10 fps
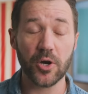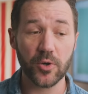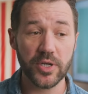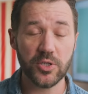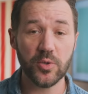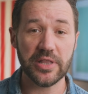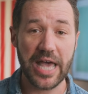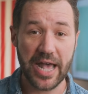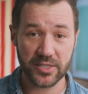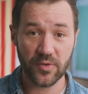are going to
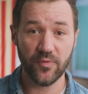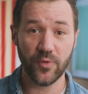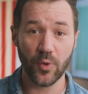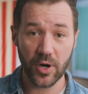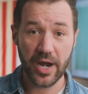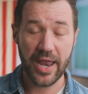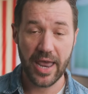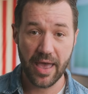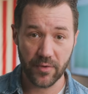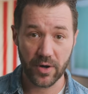last
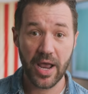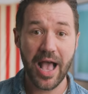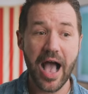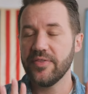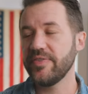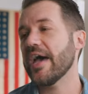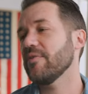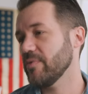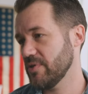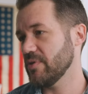forever.
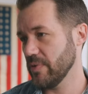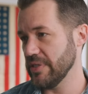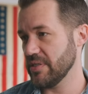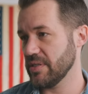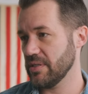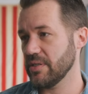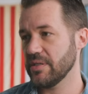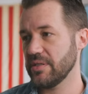That was the reason.